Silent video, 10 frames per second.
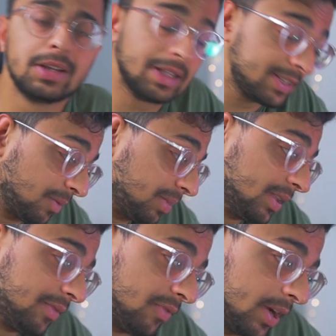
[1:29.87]
That's
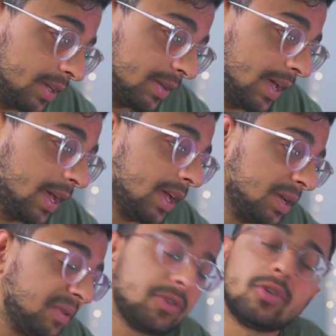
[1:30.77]
completely fine.
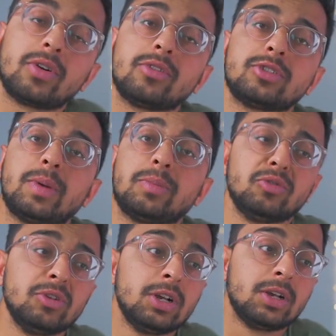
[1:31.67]
And if you're one of those
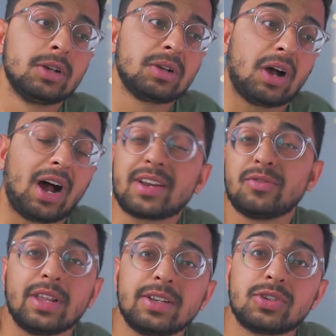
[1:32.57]
people, I can
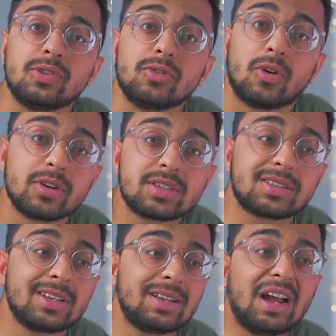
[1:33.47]
relate to you.
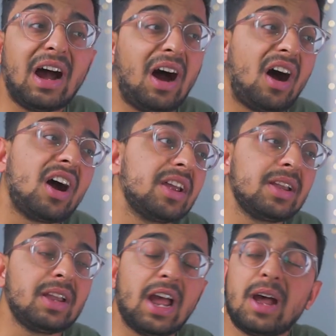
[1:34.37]
Honestly, I
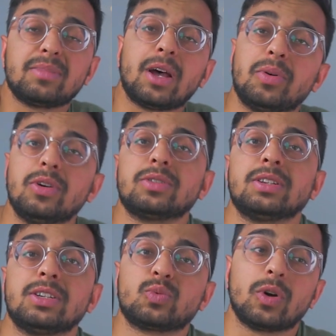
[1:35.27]
am that
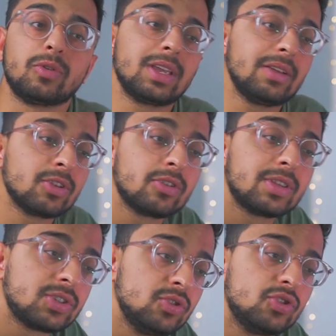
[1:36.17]
person as well. Even though
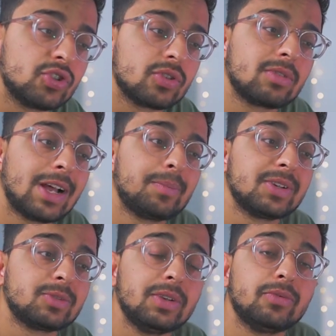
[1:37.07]
this new journal app
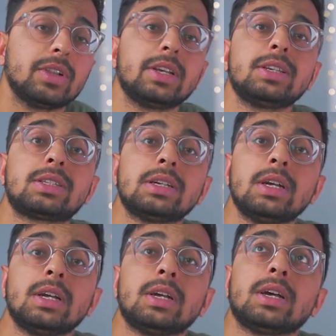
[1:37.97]
has been
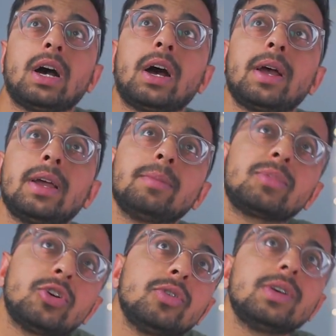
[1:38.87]
released, I
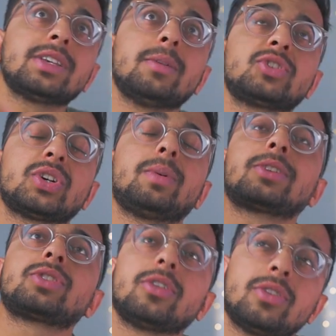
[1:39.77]
am curious how much I'm
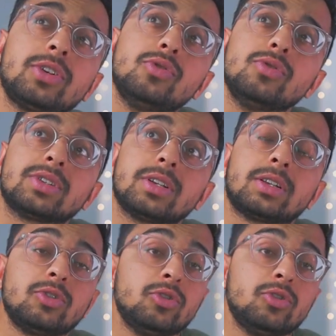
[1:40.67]
actually gonna use it.